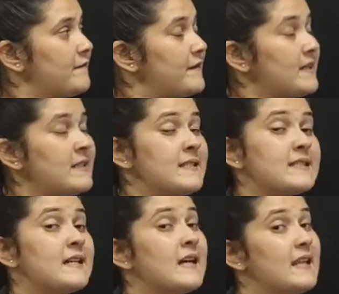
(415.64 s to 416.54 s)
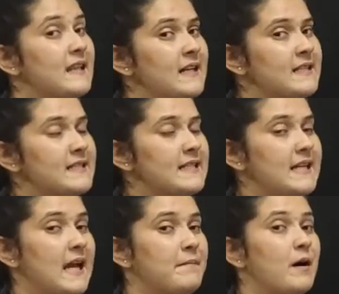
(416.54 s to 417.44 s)
First, let us
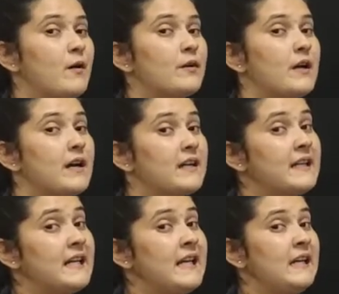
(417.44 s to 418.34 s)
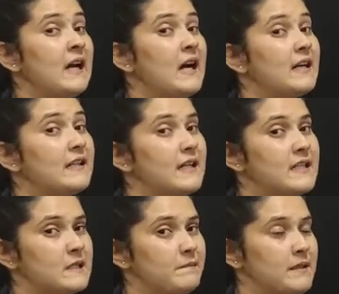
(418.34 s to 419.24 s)
see about green
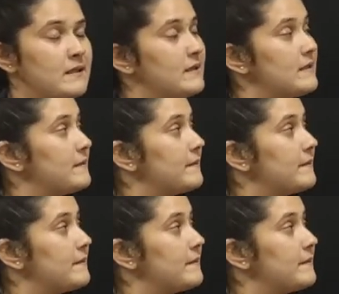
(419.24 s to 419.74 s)
dustbins.